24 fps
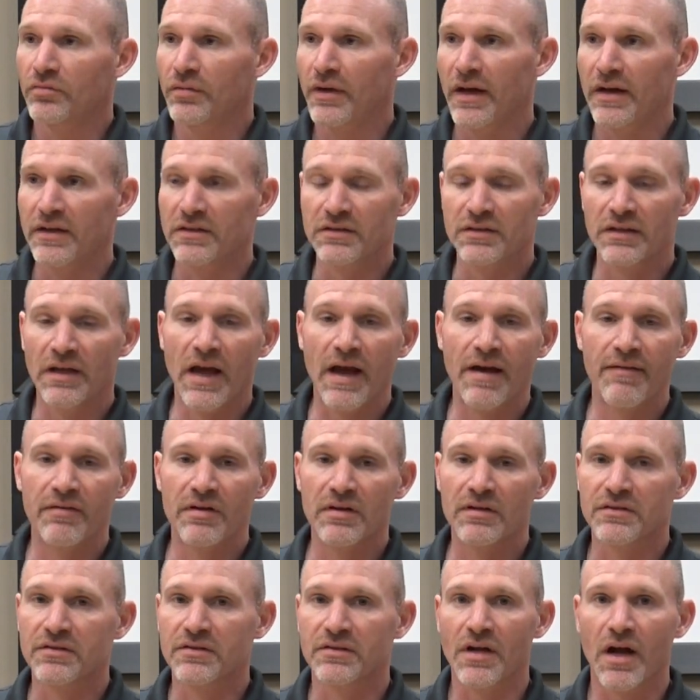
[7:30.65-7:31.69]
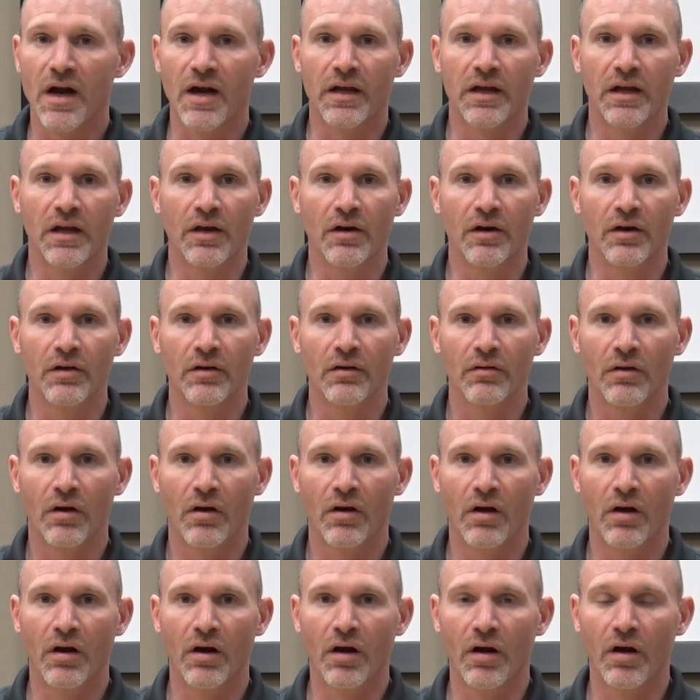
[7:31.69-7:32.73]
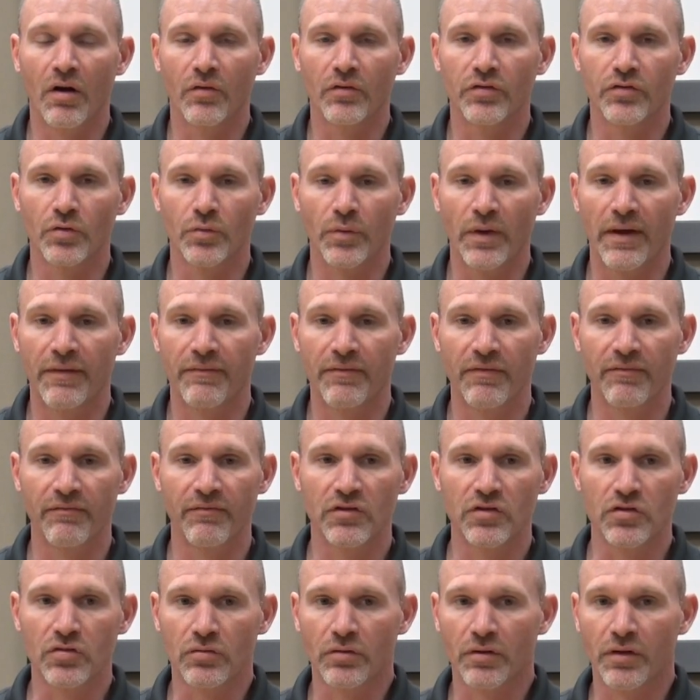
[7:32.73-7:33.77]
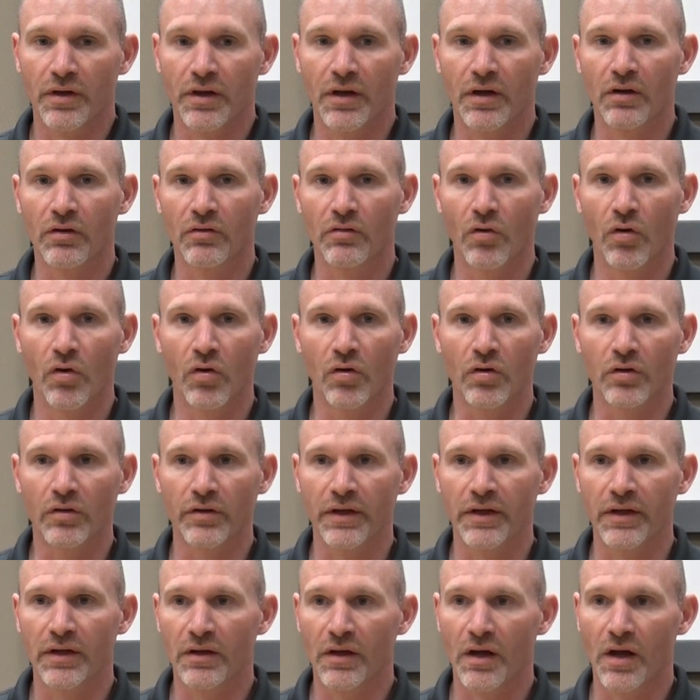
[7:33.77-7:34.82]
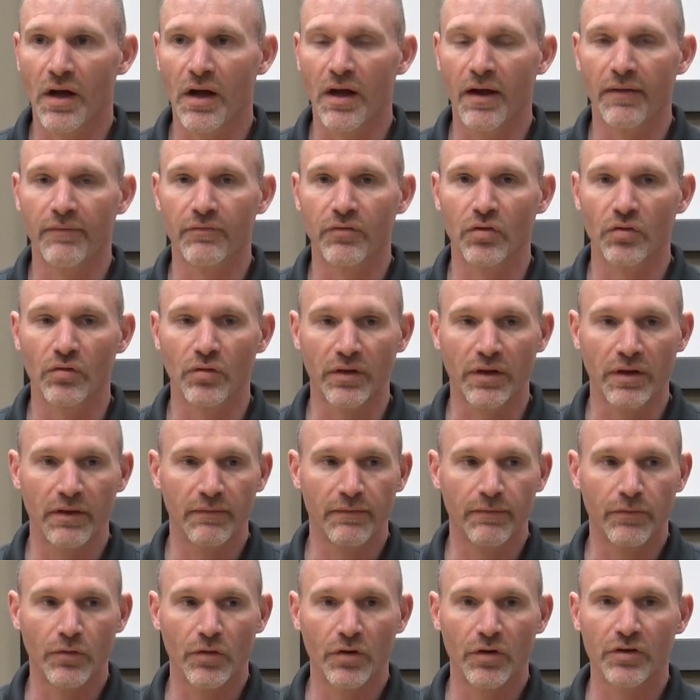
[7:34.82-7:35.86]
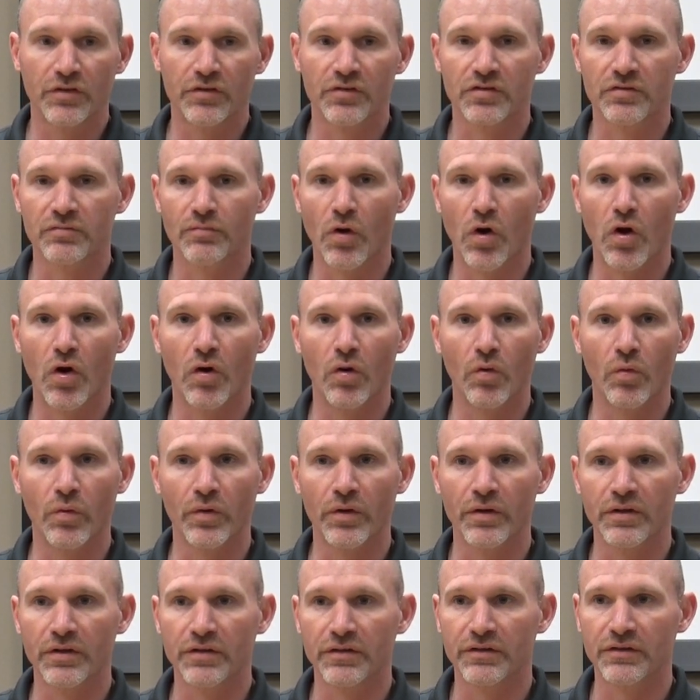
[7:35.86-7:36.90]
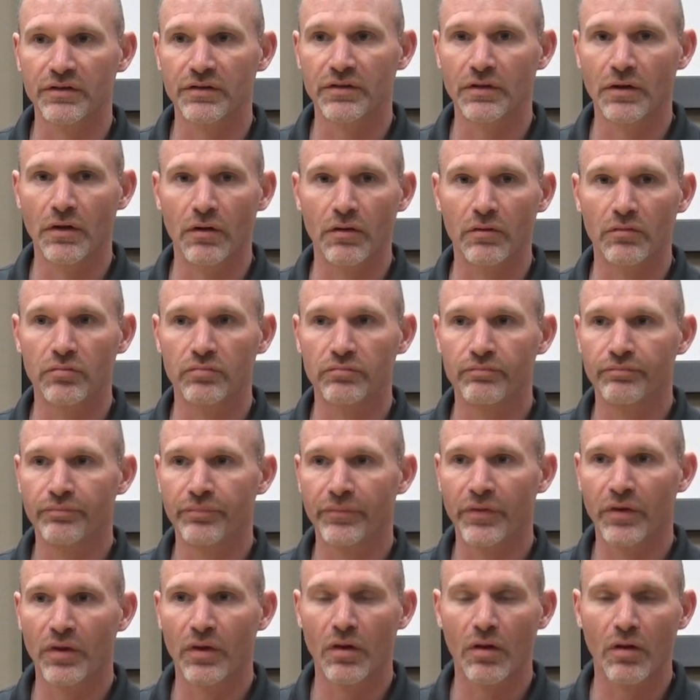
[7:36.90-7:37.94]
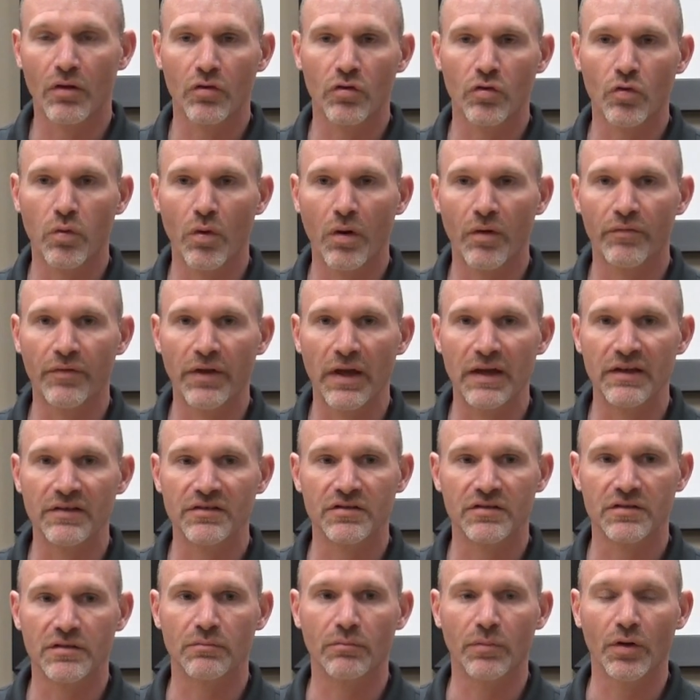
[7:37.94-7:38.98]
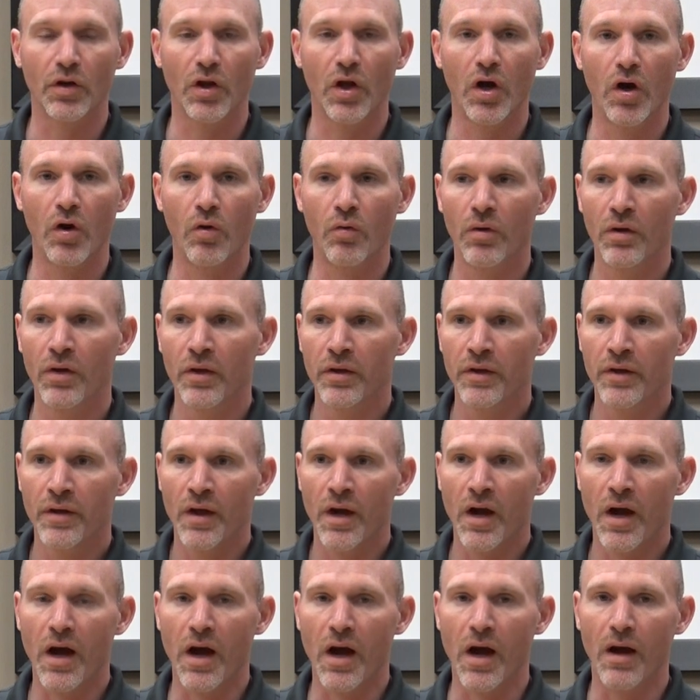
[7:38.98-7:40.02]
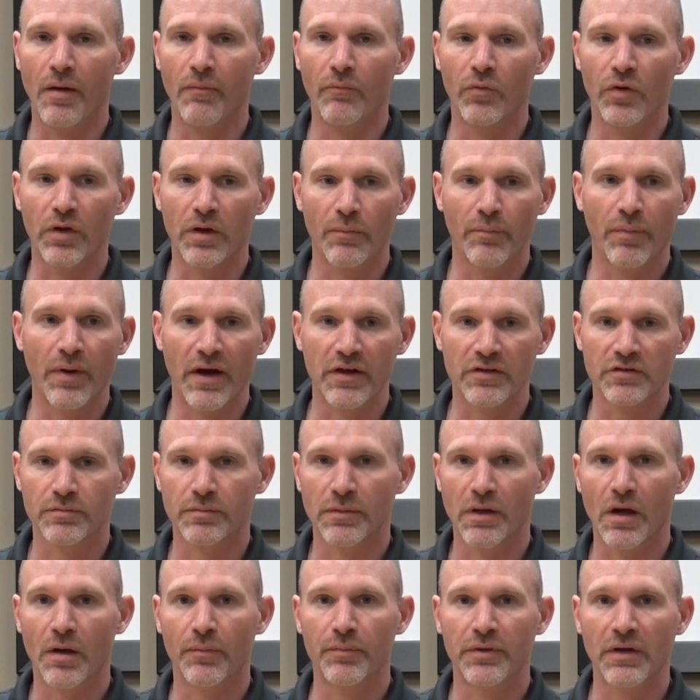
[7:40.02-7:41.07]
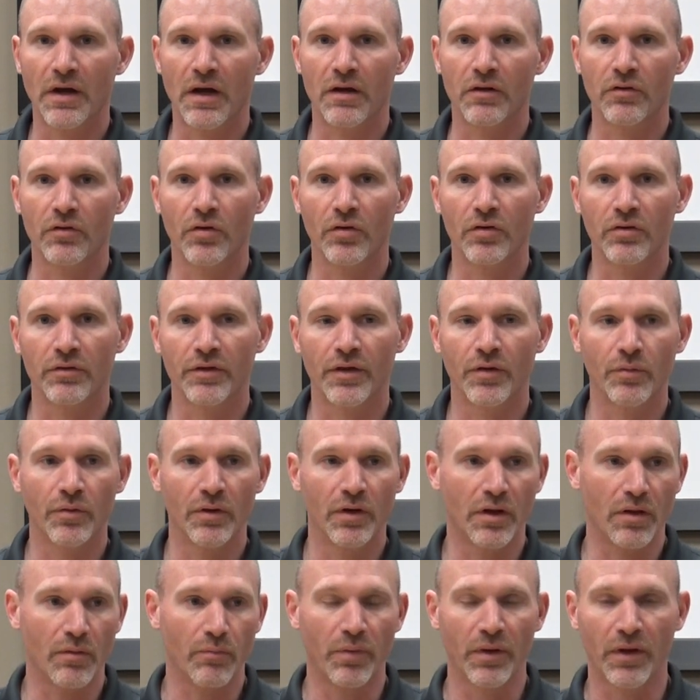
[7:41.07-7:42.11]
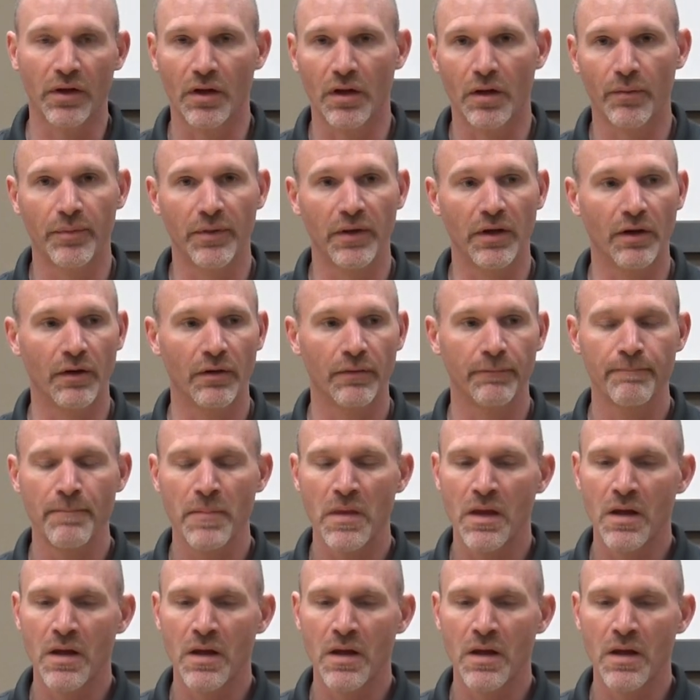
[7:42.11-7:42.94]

We actually have it in stock here, so we have inventory here locally. If you're looking for small orders, 12 cases and below, we could possibly help you out locally where you can pick it up here.